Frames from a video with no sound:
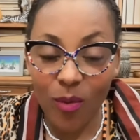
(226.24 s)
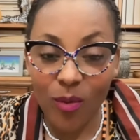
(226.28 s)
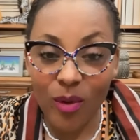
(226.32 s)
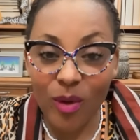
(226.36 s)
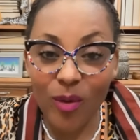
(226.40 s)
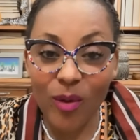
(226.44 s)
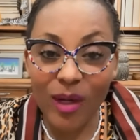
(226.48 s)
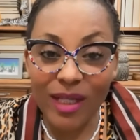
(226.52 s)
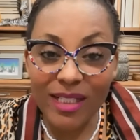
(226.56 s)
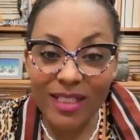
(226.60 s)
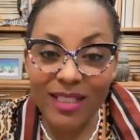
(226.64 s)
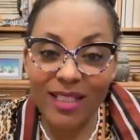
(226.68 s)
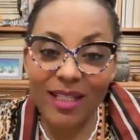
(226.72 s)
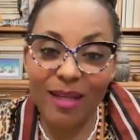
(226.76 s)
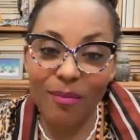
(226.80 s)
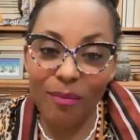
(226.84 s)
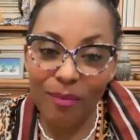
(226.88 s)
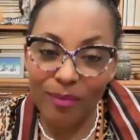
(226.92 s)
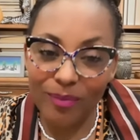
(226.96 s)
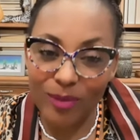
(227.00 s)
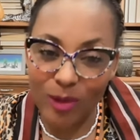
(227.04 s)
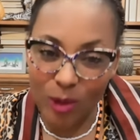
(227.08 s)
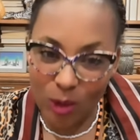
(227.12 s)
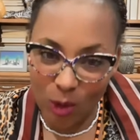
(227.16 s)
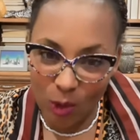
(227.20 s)
we want a
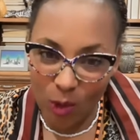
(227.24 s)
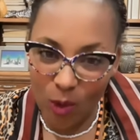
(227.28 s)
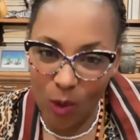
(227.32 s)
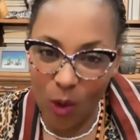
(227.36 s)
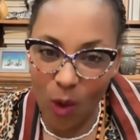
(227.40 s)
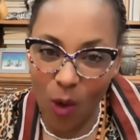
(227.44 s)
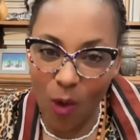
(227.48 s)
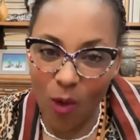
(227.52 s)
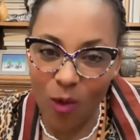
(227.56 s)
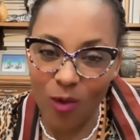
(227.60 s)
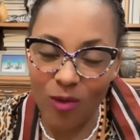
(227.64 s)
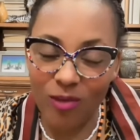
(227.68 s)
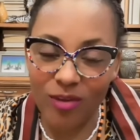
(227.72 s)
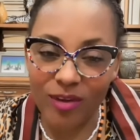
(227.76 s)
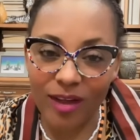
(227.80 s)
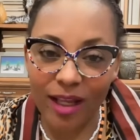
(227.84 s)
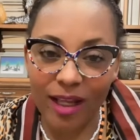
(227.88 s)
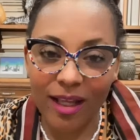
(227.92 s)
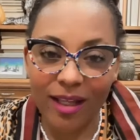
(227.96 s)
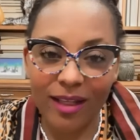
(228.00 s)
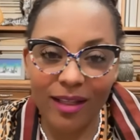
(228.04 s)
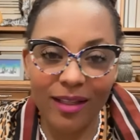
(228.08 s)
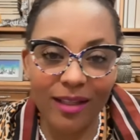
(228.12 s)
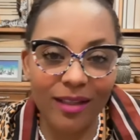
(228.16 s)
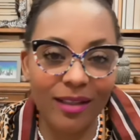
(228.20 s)
do-over,
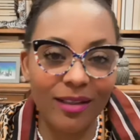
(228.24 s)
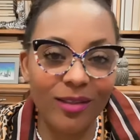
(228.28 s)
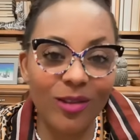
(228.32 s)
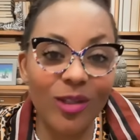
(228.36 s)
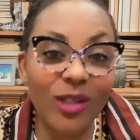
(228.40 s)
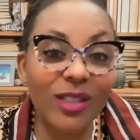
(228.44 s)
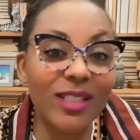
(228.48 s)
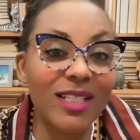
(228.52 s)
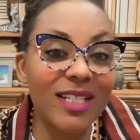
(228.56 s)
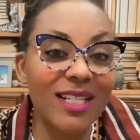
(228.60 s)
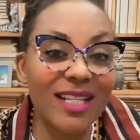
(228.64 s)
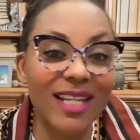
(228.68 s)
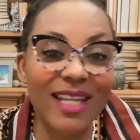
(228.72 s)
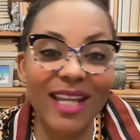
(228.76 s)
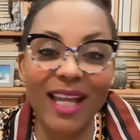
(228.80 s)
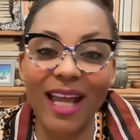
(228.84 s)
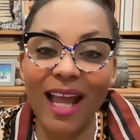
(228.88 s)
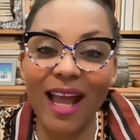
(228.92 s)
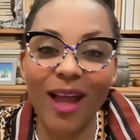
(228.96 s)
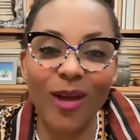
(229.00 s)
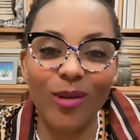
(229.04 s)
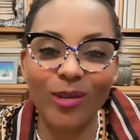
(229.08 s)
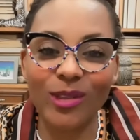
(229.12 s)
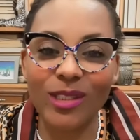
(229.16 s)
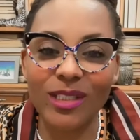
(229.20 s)
not
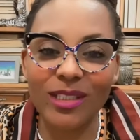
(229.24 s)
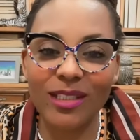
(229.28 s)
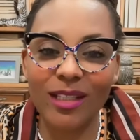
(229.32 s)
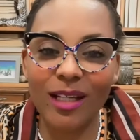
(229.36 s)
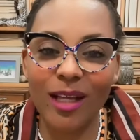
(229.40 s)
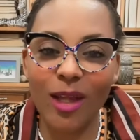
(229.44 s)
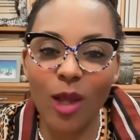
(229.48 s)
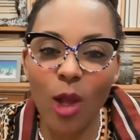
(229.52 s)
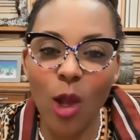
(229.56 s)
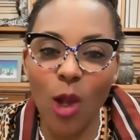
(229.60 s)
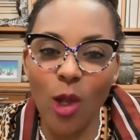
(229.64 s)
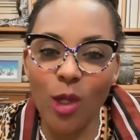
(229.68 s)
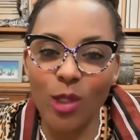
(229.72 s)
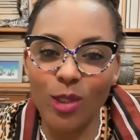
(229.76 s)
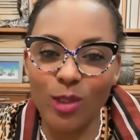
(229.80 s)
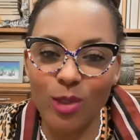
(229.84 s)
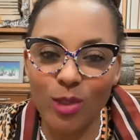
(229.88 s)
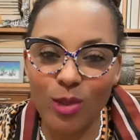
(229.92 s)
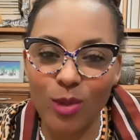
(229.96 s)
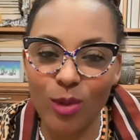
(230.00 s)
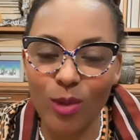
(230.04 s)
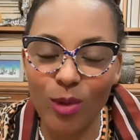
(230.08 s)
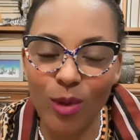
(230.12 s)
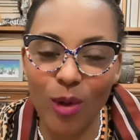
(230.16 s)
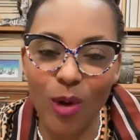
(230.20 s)
recount,
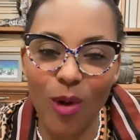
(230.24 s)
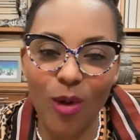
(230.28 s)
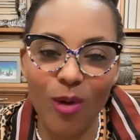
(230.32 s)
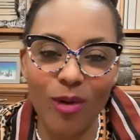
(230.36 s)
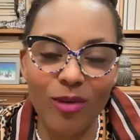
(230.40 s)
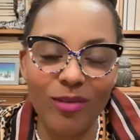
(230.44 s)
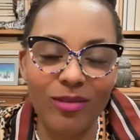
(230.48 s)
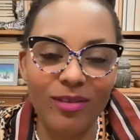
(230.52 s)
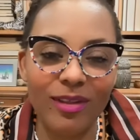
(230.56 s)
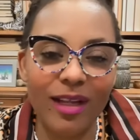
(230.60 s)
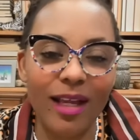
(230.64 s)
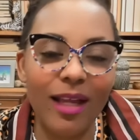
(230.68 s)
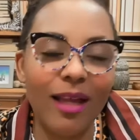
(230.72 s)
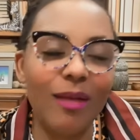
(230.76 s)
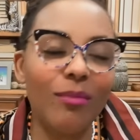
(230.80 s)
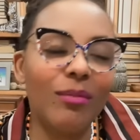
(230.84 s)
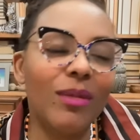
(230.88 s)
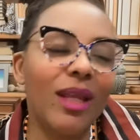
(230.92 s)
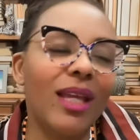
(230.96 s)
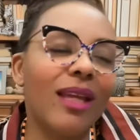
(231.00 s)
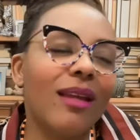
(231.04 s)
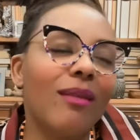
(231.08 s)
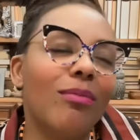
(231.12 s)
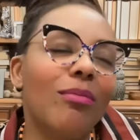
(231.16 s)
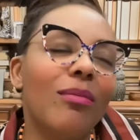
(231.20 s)
do-over. I'm
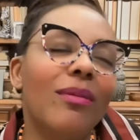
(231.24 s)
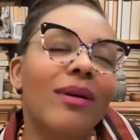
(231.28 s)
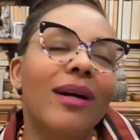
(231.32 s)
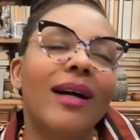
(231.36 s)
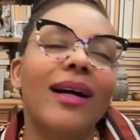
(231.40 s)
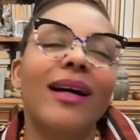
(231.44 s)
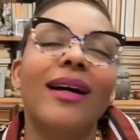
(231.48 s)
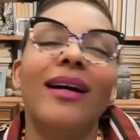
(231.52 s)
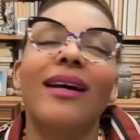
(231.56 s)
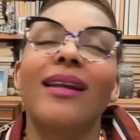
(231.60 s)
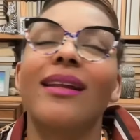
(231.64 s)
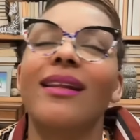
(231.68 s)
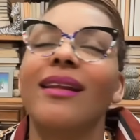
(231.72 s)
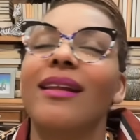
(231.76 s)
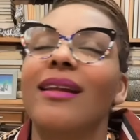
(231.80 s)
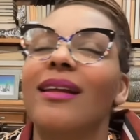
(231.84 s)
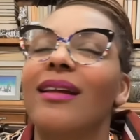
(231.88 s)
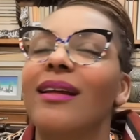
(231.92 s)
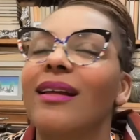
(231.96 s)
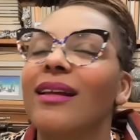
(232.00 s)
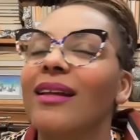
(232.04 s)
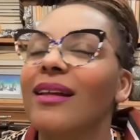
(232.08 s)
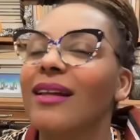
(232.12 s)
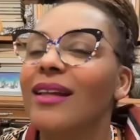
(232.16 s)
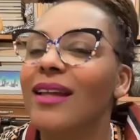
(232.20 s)
like, Mara,
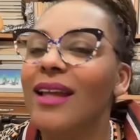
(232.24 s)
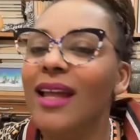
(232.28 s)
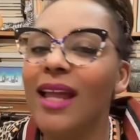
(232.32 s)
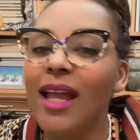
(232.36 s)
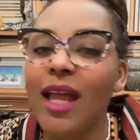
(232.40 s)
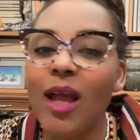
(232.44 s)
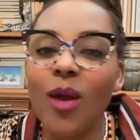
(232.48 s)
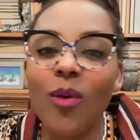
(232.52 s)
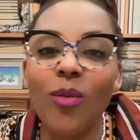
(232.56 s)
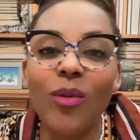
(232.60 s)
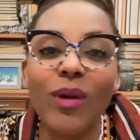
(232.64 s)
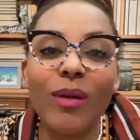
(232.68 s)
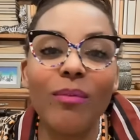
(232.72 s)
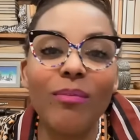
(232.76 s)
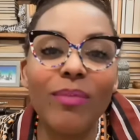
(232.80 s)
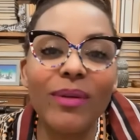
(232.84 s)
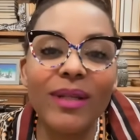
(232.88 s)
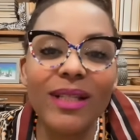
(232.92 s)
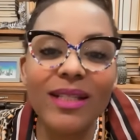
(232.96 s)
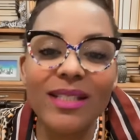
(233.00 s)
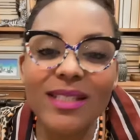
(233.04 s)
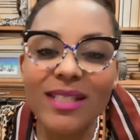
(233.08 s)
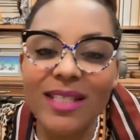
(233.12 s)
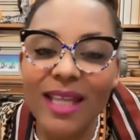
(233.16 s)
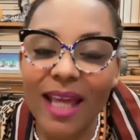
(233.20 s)
we've
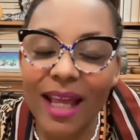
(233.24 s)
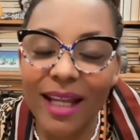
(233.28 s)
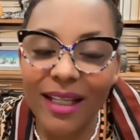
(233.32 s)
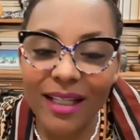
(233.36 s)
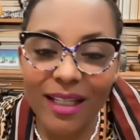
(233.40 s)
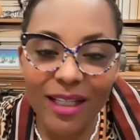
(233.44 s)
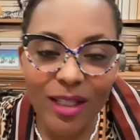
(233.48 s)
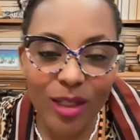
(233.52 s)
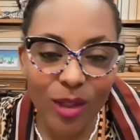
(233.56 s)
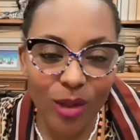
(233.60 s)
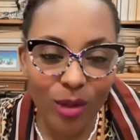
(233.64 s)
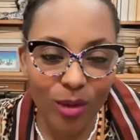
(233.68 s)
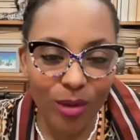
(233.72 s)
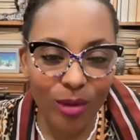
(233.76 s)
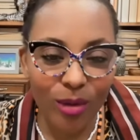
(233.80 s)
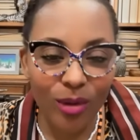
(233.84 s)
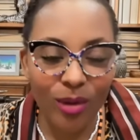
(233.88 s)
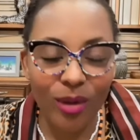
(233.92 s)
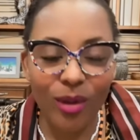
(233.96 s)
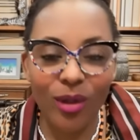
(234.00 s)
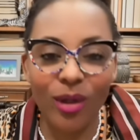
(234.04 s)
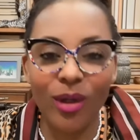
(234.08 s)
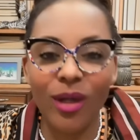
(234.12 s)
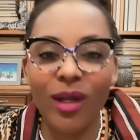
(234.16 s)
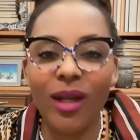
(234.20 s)
been telling you,
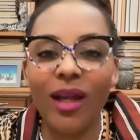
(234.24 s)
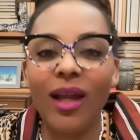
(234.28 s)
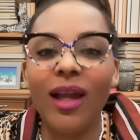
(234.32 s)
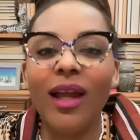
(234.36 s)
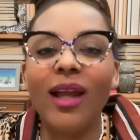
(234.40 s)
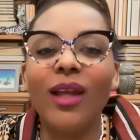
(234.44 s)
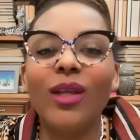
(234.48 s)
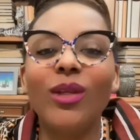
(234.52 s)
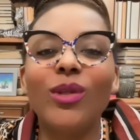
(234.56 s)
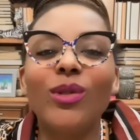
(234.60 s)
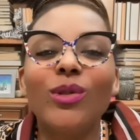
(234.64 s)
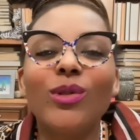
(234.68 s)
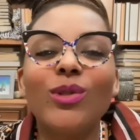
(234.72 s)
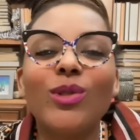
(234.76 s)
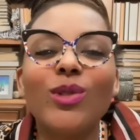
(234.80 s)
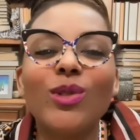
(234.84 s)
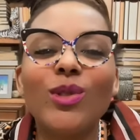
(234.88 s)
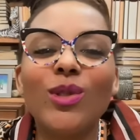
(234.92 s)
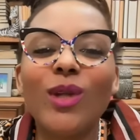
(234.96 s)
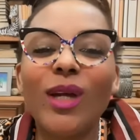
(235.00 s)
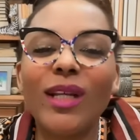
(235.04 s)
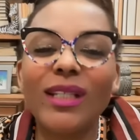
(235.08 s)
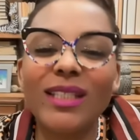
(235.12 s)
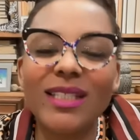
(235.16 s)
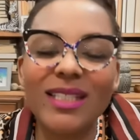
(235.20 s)
you do
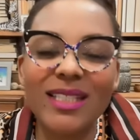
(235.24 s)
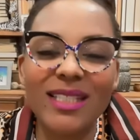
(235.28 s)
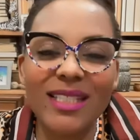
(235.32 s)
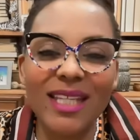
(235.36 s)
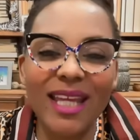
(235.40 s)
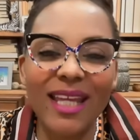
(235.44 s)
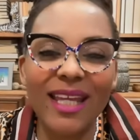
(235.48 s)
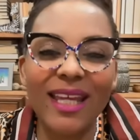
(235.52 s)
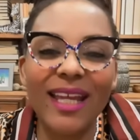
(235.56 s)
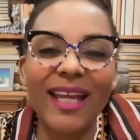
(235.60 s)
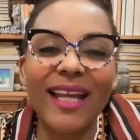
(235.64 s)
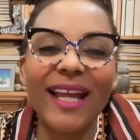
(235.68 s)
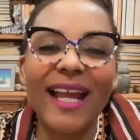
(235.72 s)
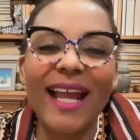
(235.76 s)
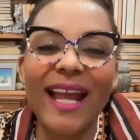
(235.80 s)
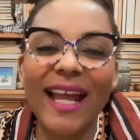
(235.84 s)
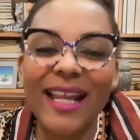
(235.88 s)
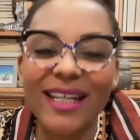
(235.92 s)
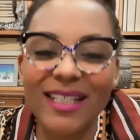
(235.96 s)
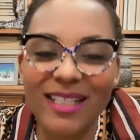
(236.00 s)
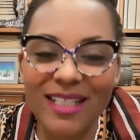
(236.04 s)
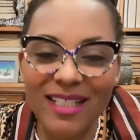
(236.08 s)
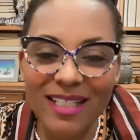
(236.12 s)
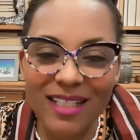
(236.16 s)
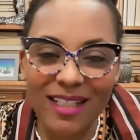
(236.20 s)
not take a
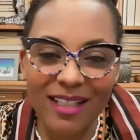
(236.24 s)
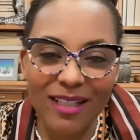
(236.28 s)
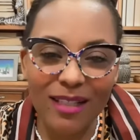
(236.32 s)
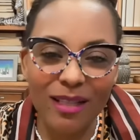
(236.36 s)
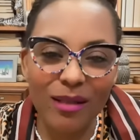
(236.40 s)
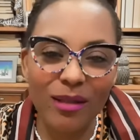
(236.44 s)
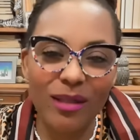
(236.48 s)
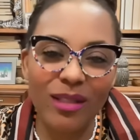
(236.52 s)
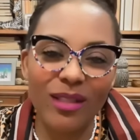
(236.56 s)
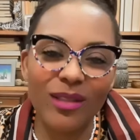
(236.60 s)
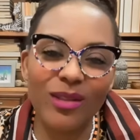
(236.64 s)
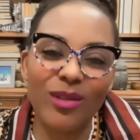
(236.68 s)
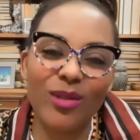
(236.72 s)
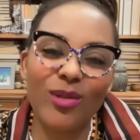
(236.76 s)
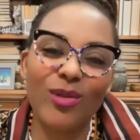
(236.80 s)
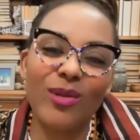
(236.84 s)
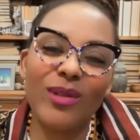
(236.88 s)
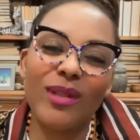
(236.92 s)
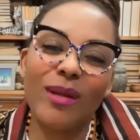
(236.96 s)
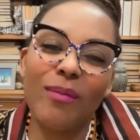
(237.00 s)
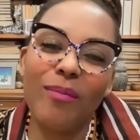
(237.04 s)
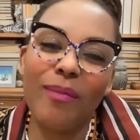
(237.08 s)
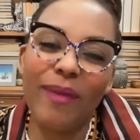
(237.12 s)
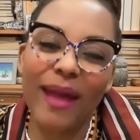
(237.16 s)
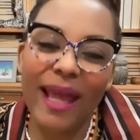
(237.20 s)
country through
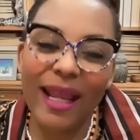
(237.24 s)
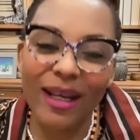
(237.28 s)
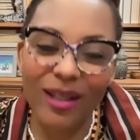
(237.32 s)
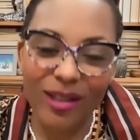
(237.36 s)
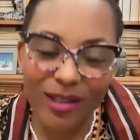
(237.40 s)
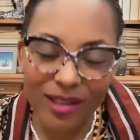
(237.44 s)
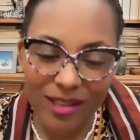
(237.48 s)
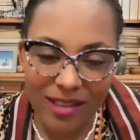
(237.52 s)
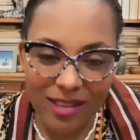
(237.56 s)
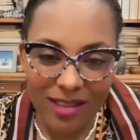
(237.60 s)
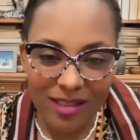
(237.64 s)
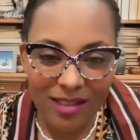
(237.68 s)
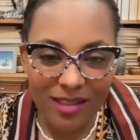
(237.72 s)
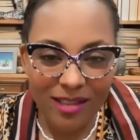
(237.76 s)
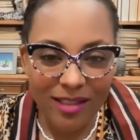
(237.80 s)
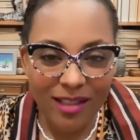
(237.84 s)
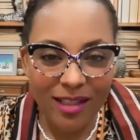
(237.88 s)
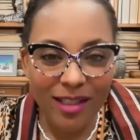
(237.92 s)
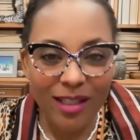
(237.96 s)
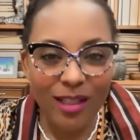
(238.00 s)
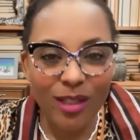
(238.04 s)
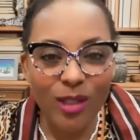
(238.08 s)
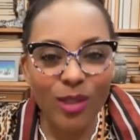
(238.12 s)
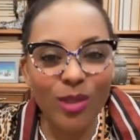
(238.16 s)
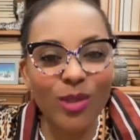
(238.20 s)
the ballot.
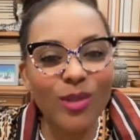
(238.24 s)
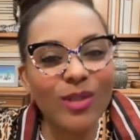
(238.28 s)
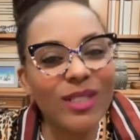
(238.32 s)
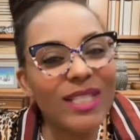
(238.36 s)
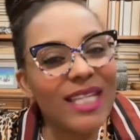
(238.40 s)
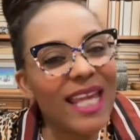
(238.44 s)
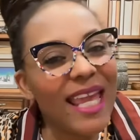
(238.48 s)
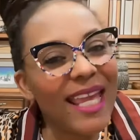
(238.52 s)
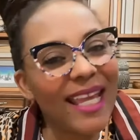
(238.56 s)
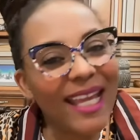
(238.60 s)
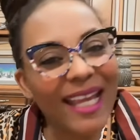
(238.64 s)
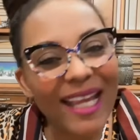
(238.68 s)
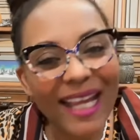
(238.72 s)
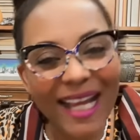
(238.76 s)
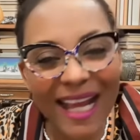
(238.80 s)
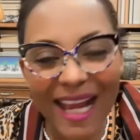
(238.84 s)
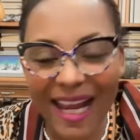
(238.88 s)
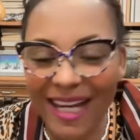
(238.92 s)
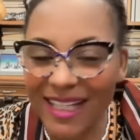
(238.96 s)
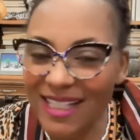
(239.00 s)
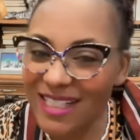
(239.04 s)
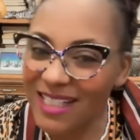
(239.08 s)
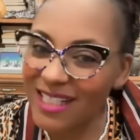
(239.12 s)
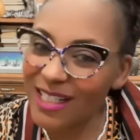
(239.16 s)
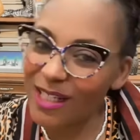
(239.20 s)
You take a
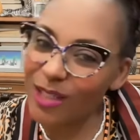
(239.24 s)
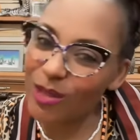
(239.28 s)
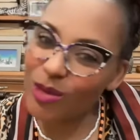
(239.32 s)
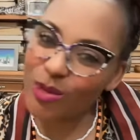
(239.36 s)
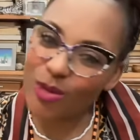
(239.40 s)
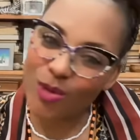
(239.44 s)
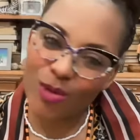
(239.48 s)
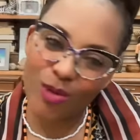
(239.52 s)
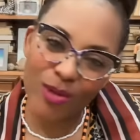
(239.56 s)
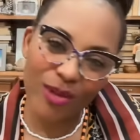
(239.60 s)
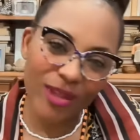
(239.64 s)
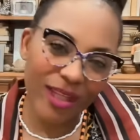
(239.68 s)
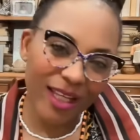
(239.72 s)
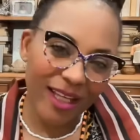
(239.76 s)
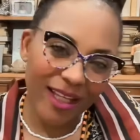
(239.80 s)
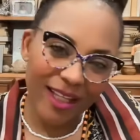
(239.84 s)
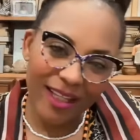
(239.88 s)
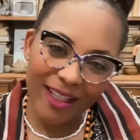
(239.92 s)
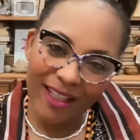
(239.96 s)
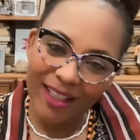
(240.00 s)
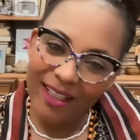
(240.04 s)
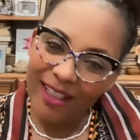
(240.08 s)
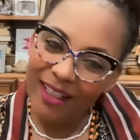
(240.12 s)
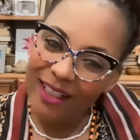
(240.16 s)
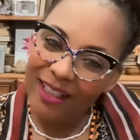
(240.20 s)
country through